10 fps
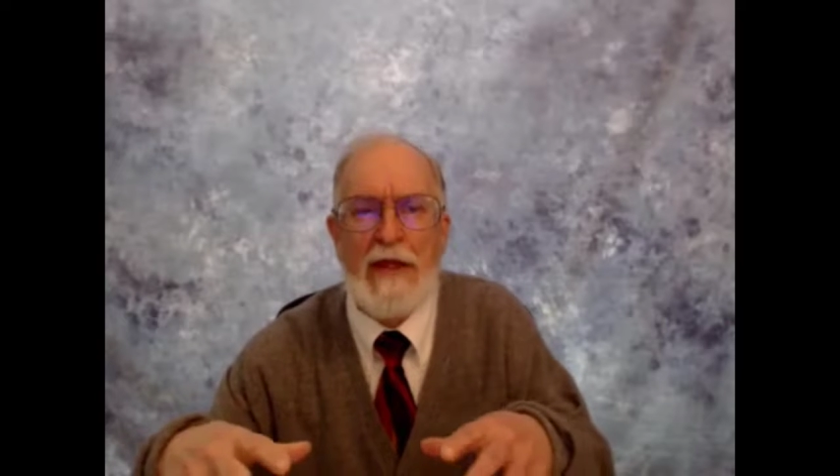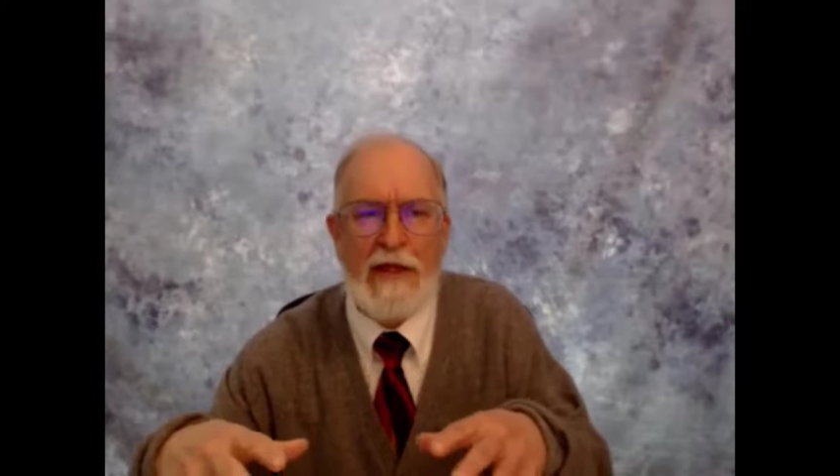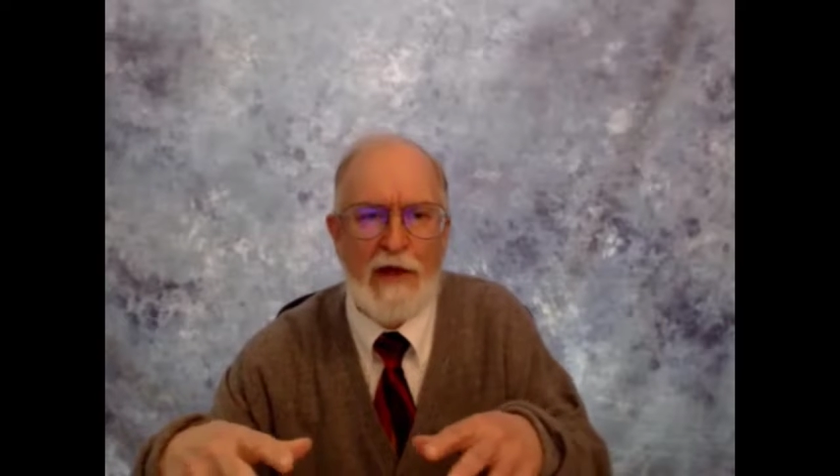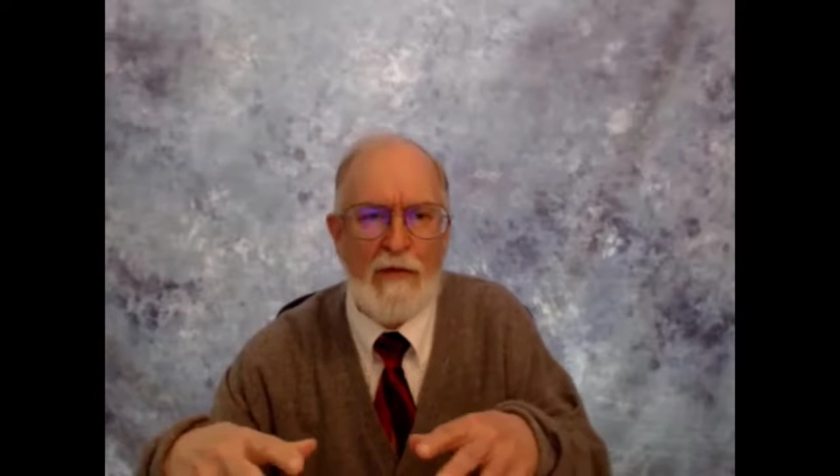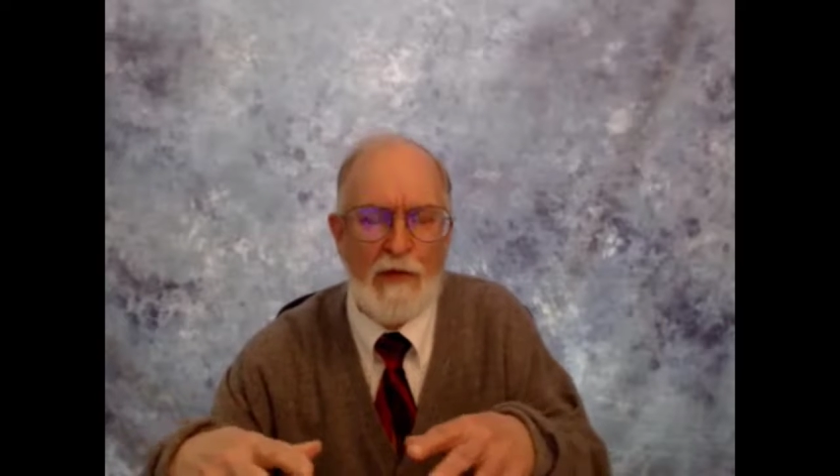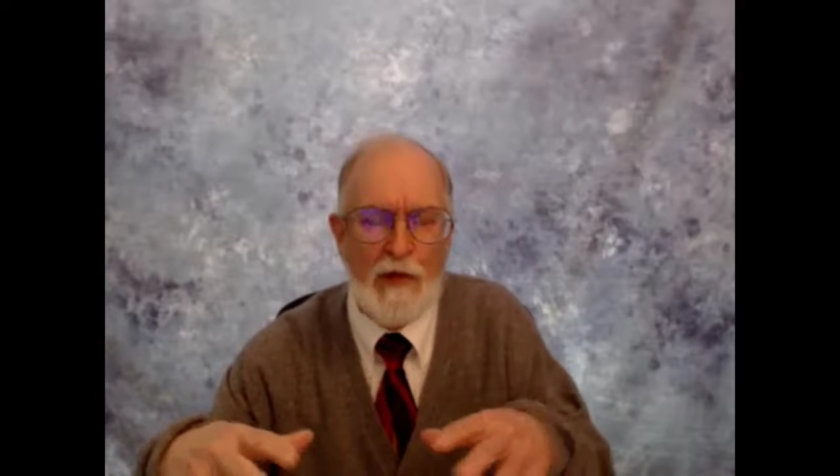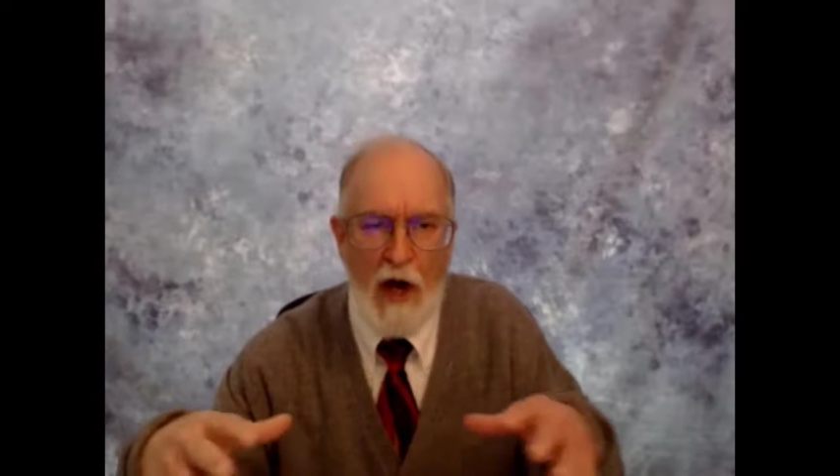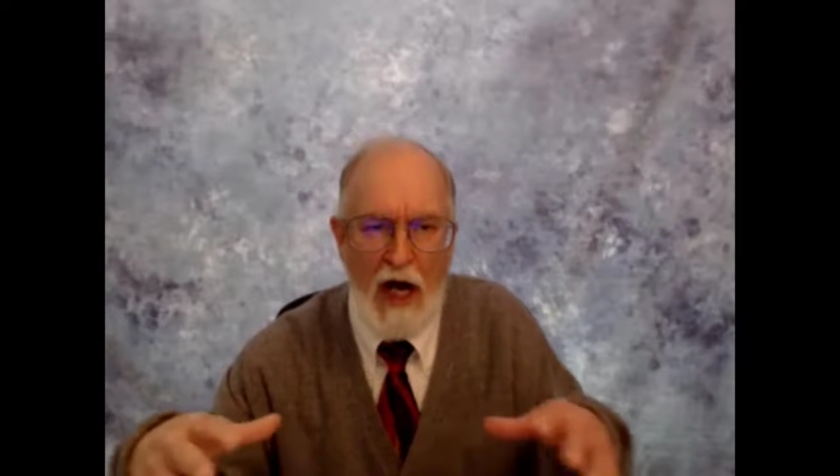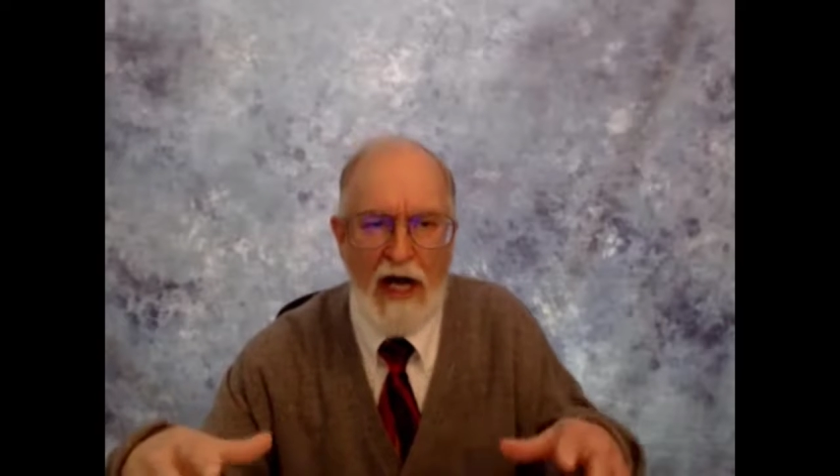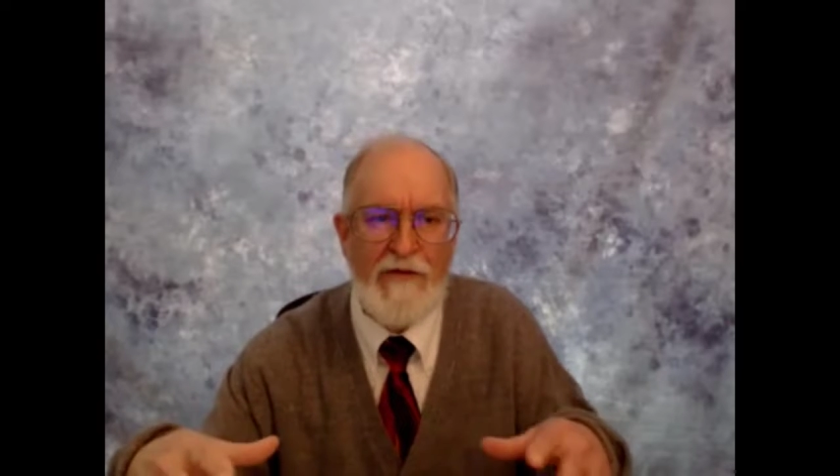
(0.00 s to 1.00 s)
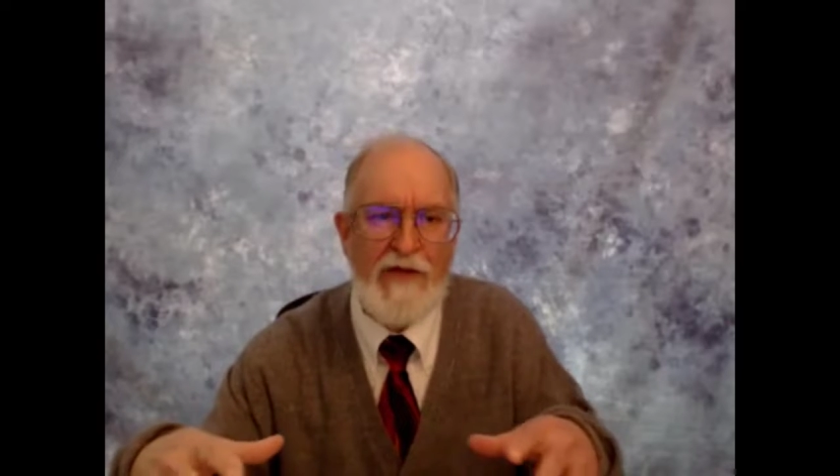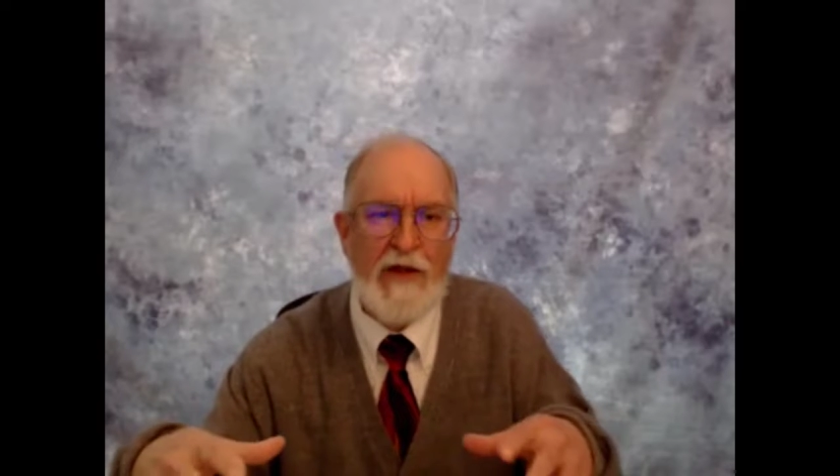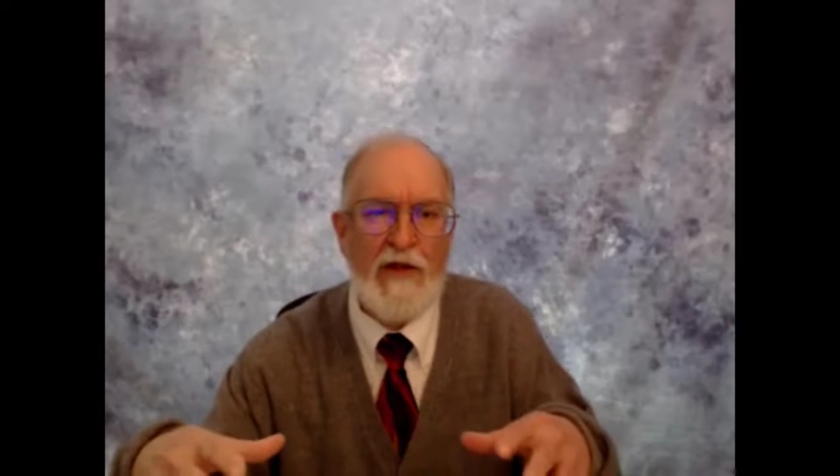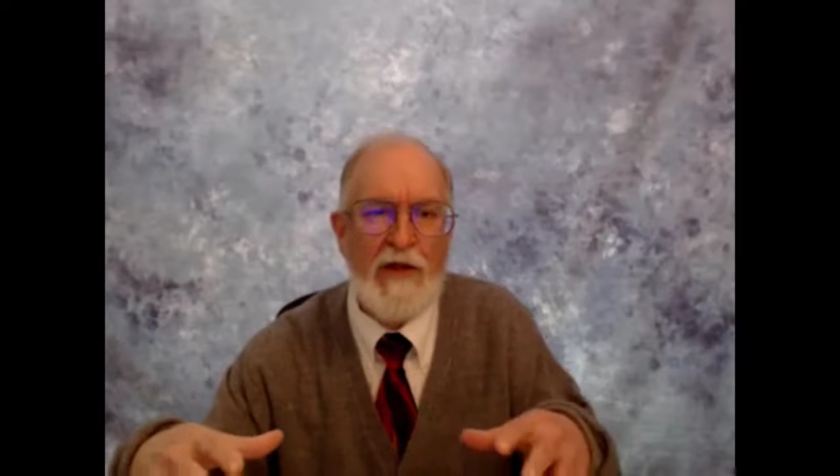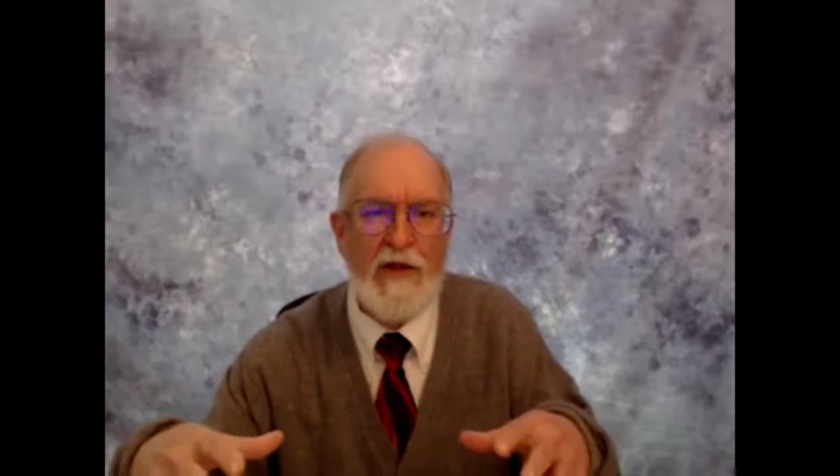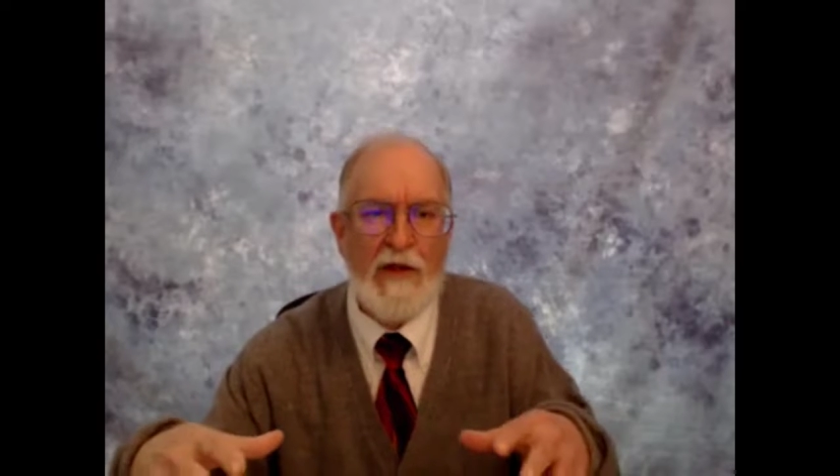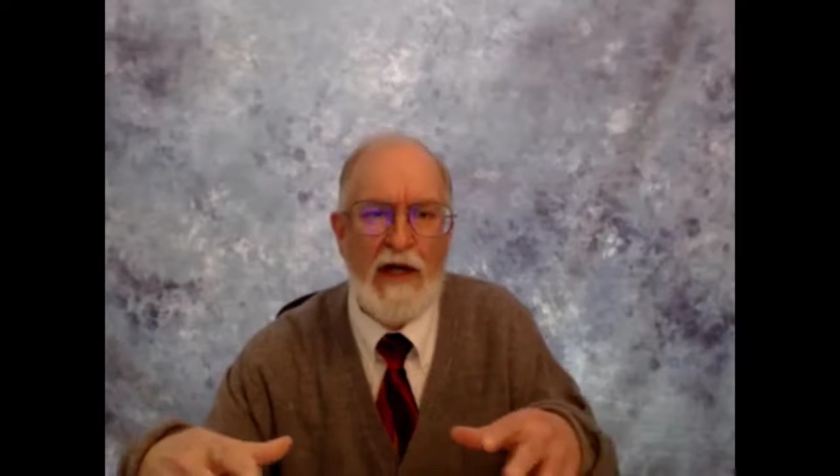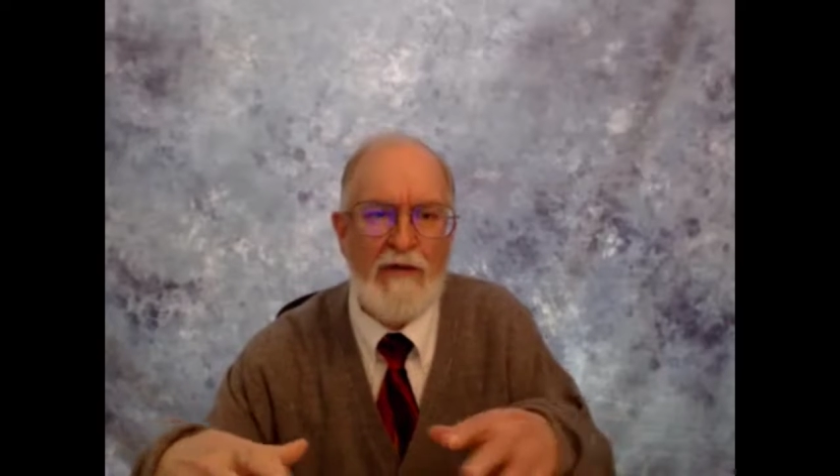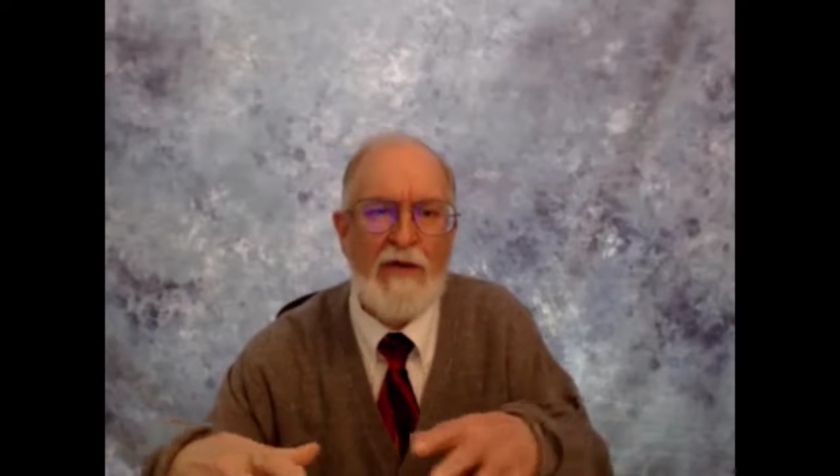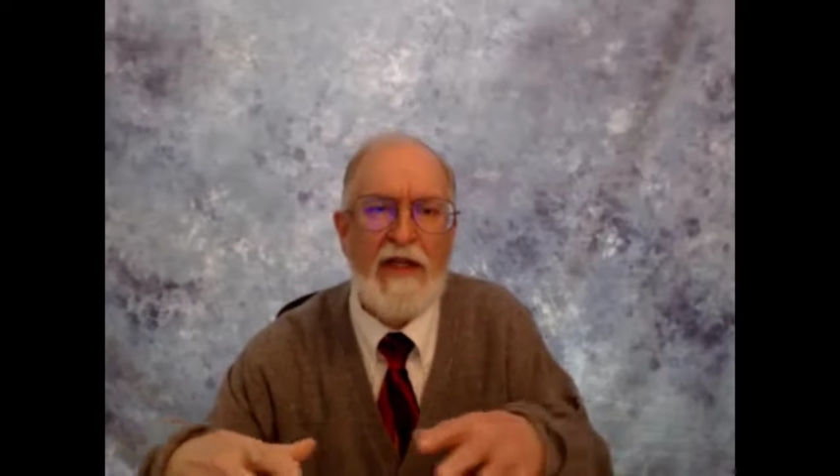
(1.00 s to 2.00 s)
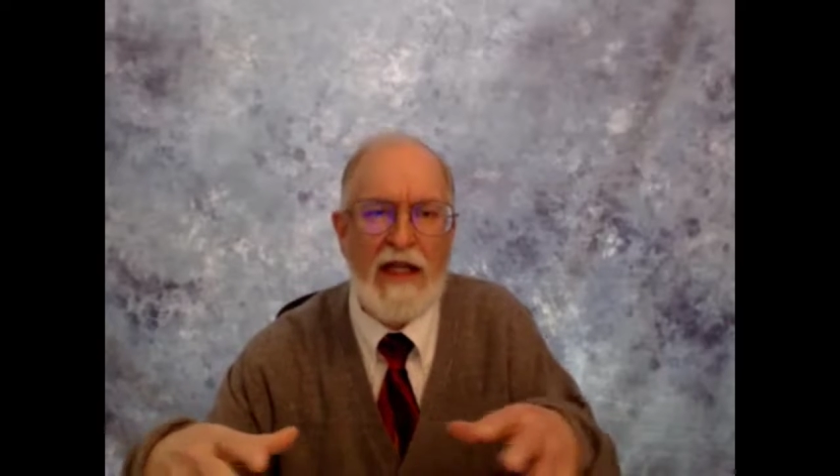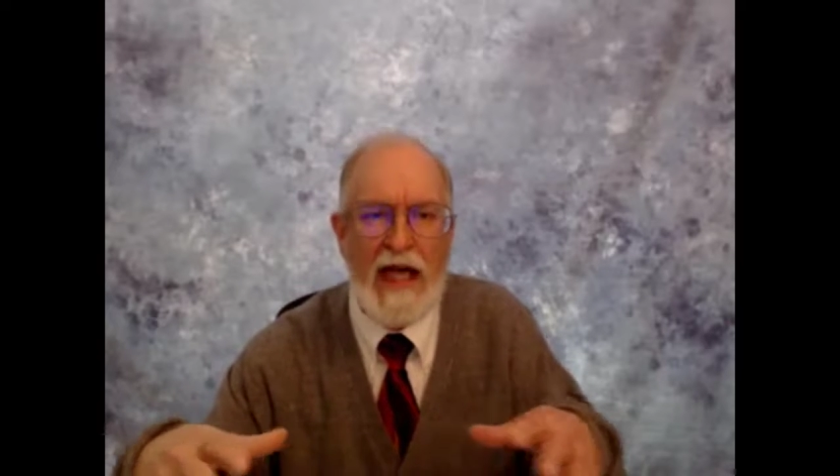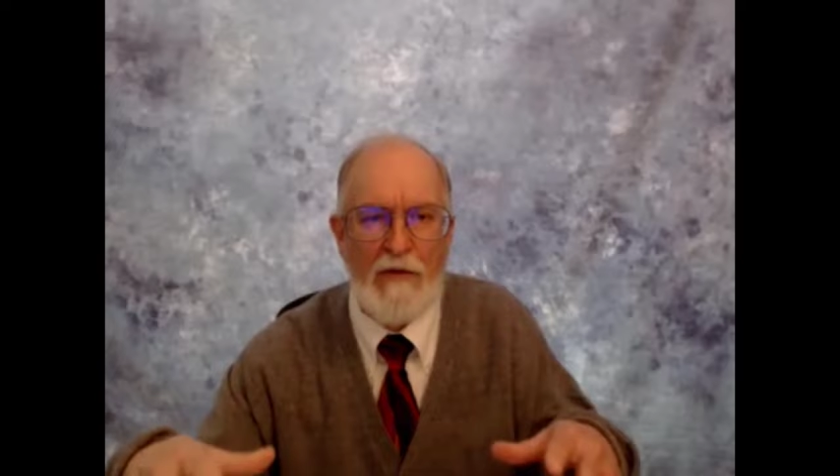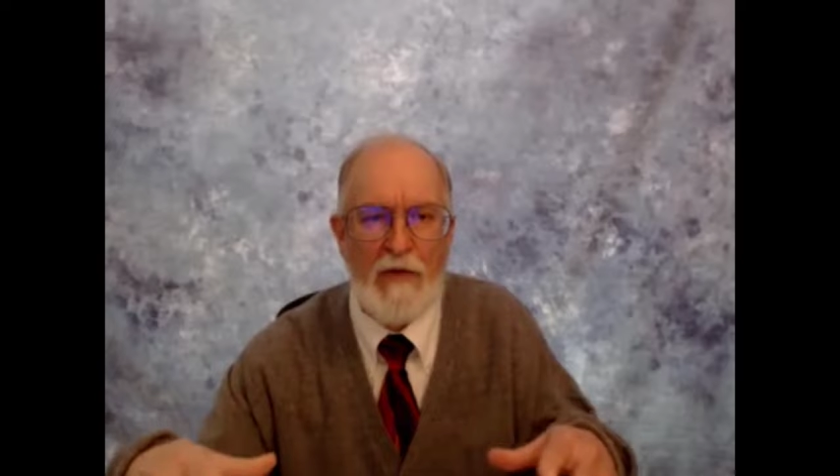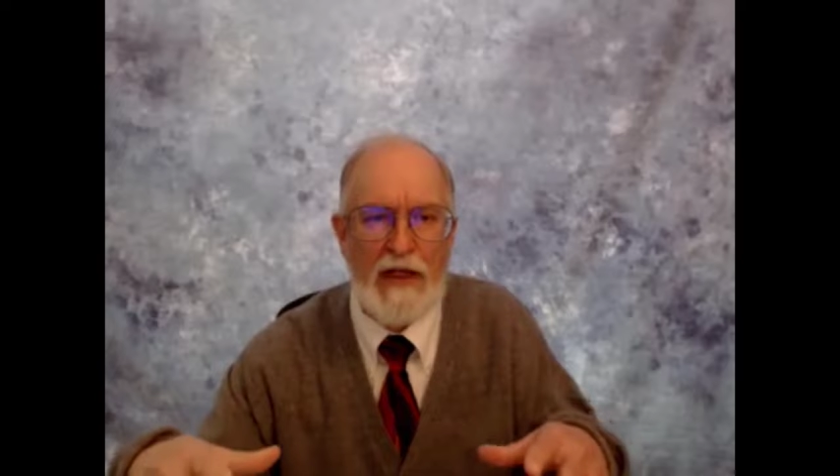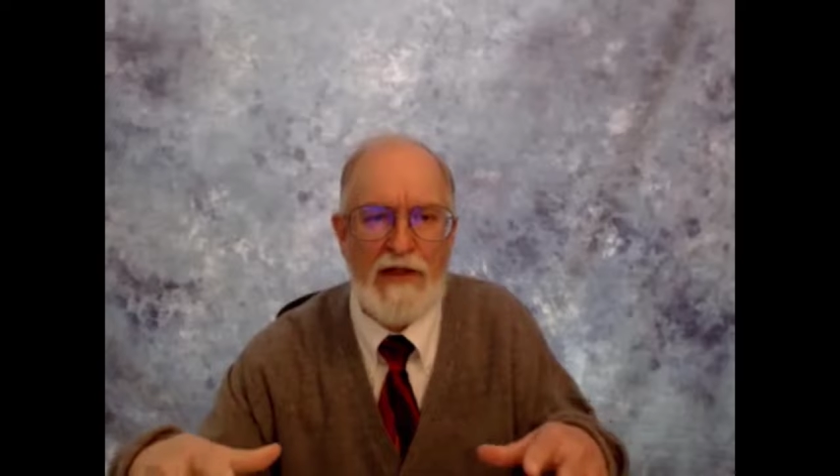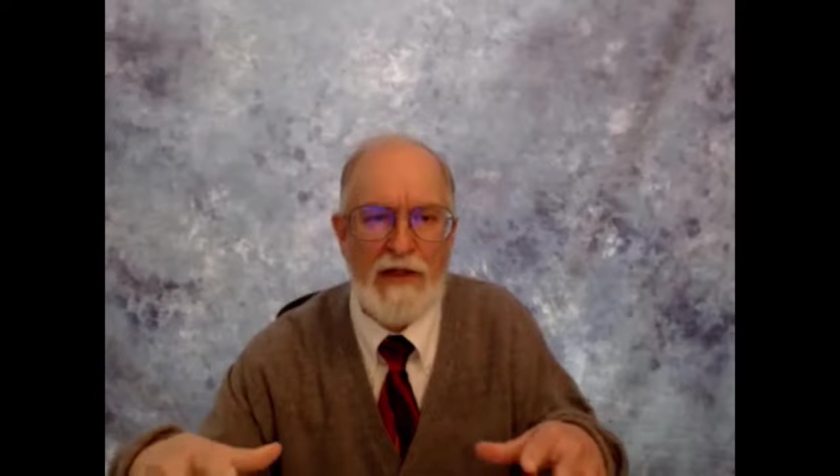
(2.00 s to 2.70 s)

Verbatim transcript: you know broad view of looking at risk,